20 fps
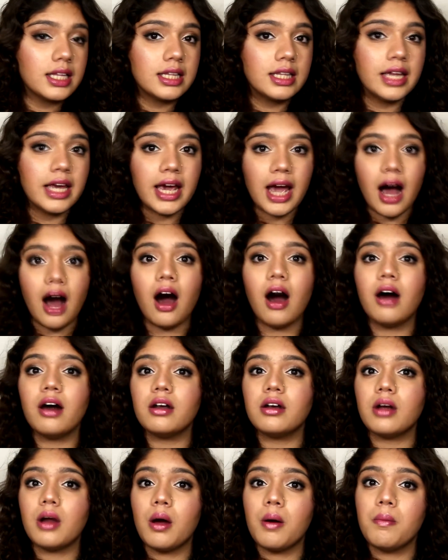They
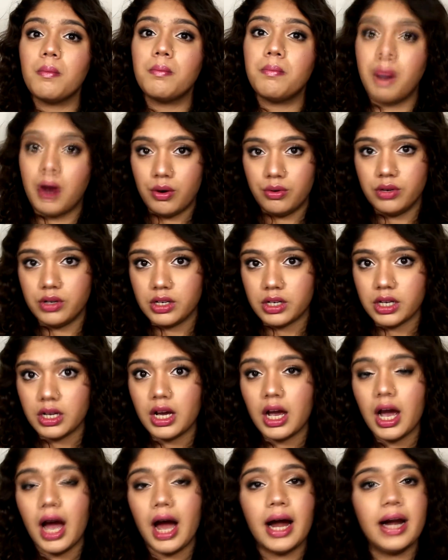are powdery.
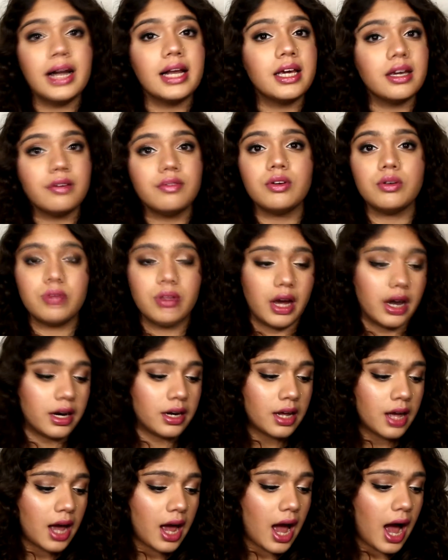I'll give you that.
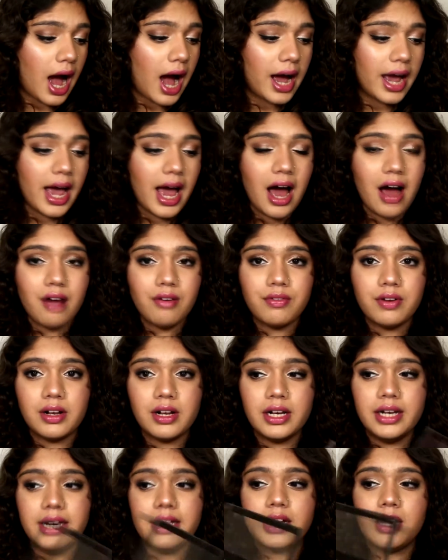I have
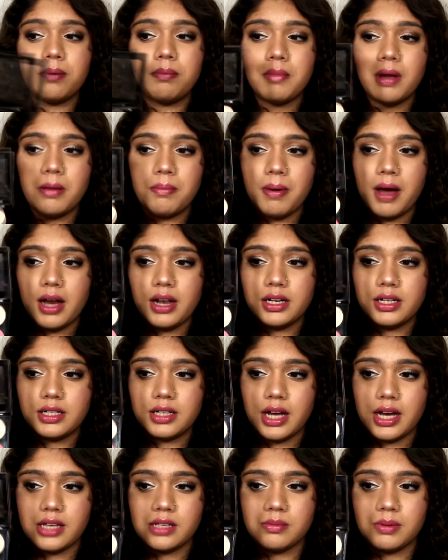cleaned up my
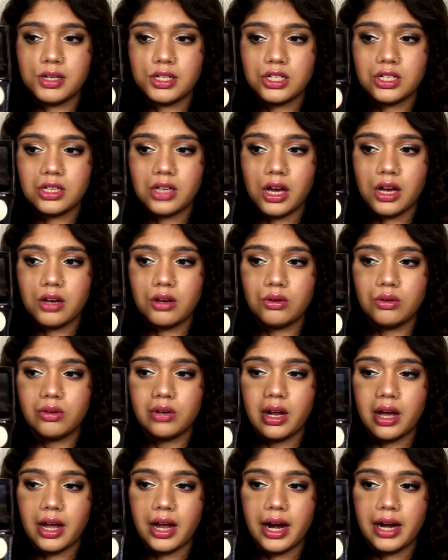palette as much as I
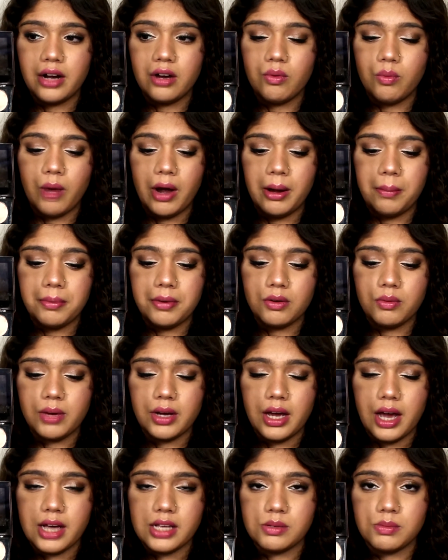could. I kind of wiped
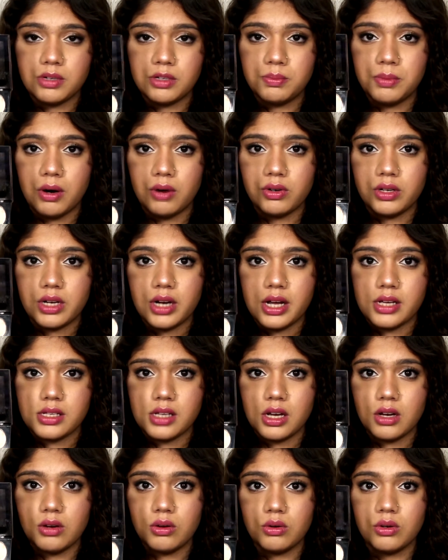away as much powder as
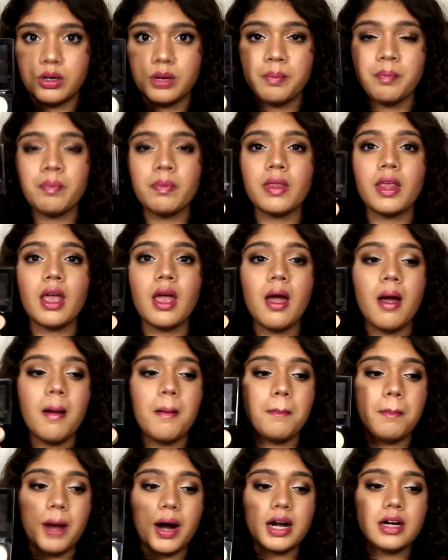I could.
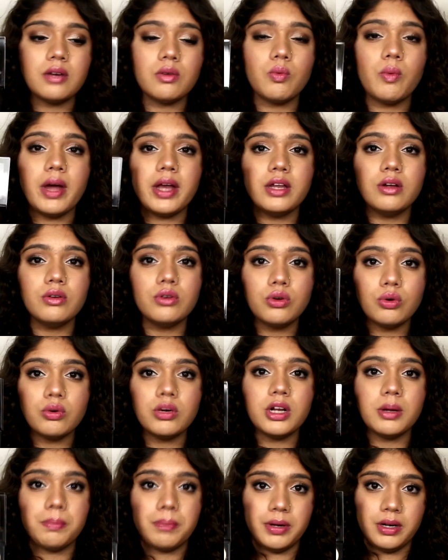But when you
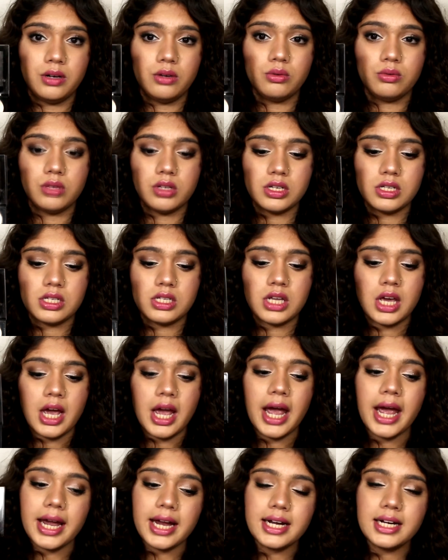do dip into this,
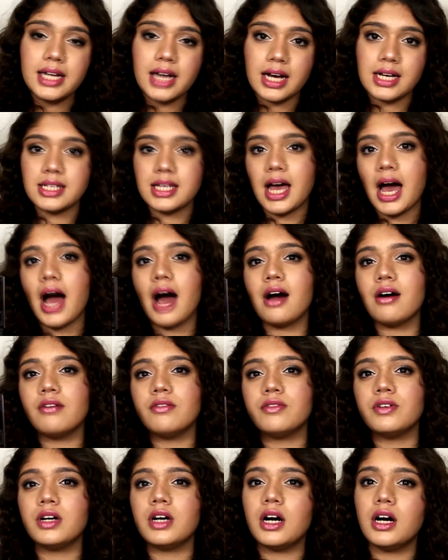it does
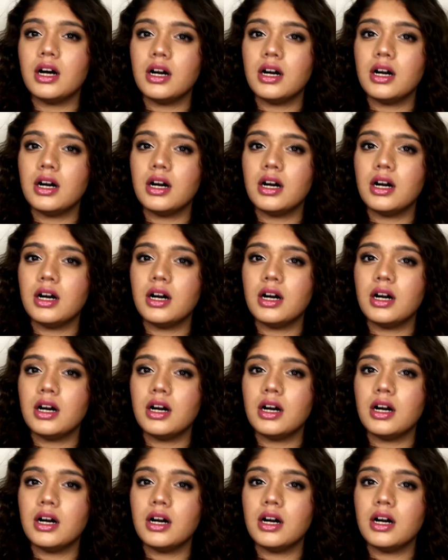have